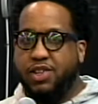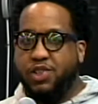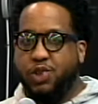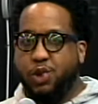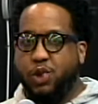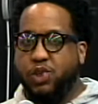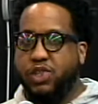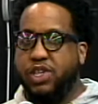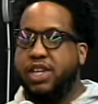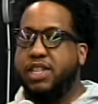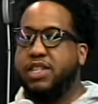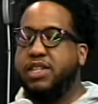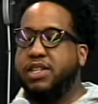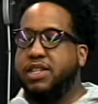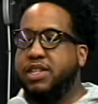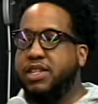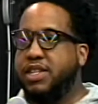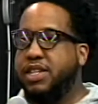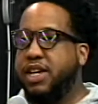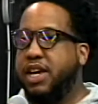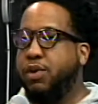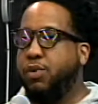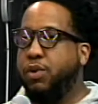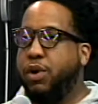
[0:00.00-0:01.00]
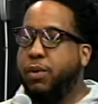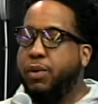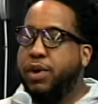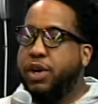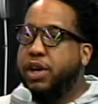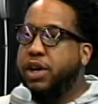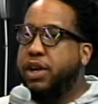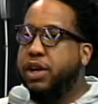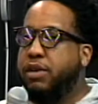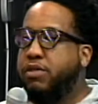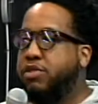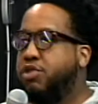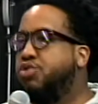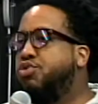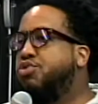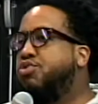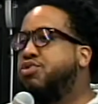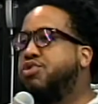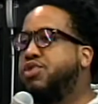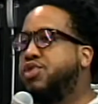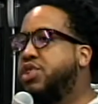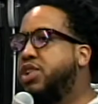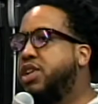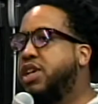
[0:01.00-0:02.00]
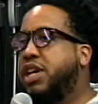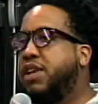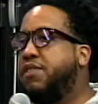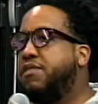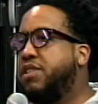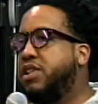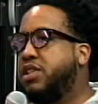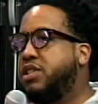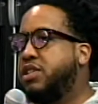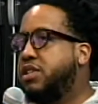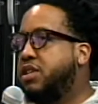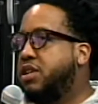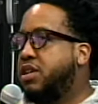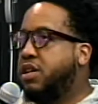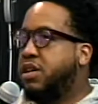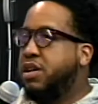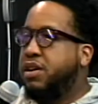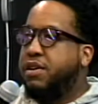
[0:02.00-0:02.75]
So it's easy to say, well, Google's going to give us